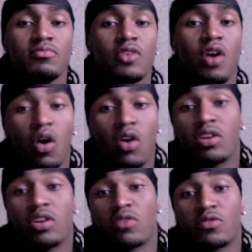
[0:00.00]
on
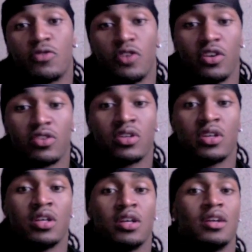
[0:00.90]
and off the field.
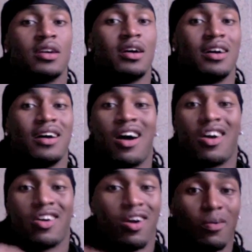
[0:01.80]

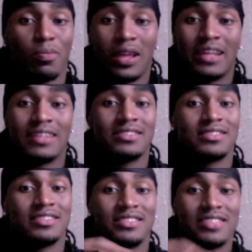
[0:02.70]
Our
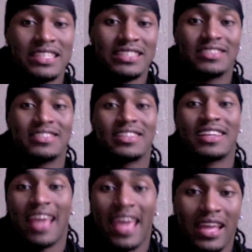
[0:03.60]
plays, the season, the
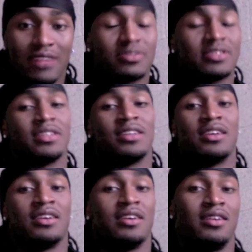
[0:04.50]
games,
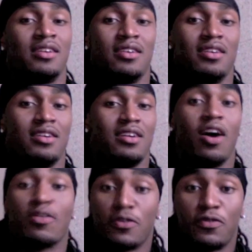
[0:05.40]

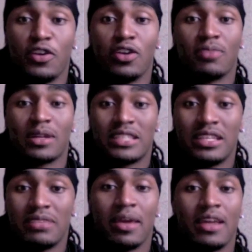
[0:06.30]
off the field, my
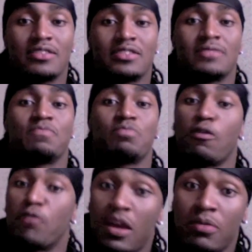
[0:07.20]
teammates,
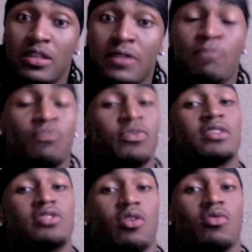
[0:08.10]
my family.
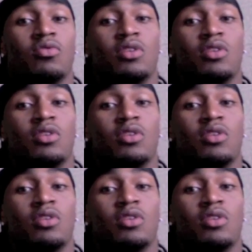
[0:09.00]
So